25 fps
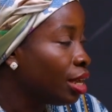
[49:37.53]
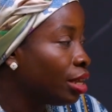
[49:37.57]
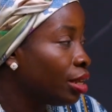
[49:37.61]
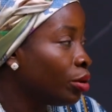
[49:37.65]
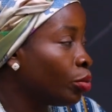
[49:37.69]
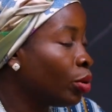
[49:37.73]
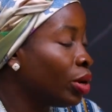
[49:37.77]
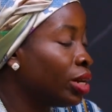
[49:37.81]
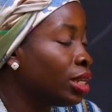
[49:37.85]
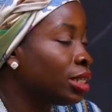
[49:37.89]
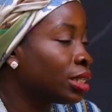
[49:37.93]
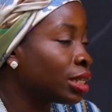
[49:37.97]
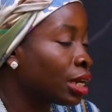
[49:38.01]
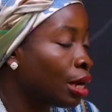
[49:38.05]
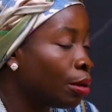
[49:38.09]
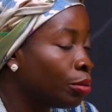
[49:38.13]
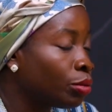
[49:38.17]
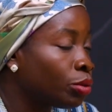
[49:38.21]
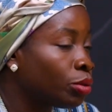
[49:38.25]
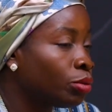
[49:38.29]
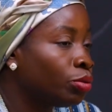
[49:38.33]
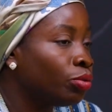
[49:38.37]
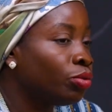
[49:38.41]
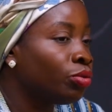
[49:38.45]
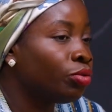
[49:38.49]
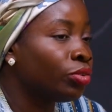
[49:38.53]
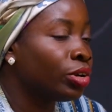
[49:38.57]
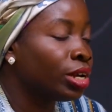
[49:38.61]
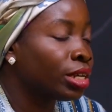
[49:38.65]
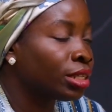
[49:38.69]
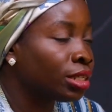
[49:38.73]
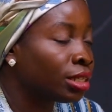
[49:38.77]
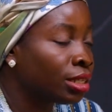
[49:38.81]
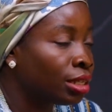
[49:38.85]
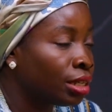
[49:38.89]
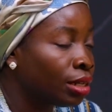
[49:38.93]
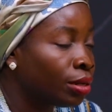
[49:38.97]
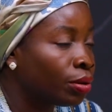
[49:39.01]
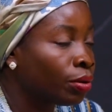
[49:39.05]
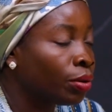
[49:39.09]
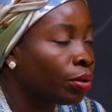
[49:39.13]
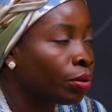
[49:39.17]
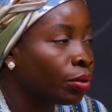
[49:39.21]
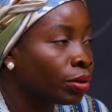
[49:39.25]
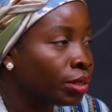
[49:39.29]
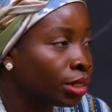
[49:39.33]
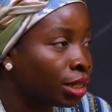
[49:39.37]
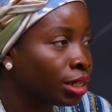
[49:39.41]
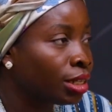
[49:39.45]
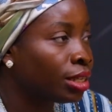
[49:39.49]
when it comes to dressing
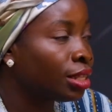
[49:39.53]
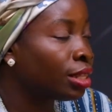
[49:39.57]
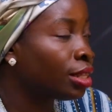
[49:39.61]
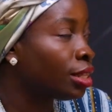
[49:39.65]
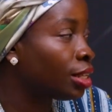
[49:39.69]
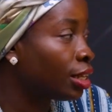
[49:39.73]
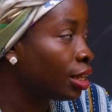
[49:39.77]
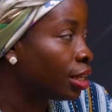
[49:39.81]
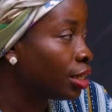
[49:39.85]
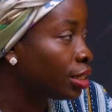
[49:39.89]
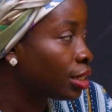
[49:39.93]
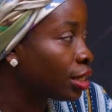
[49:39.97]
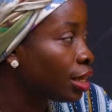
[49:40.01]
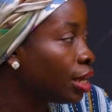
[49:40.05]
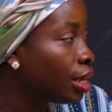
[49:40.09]
or certain things.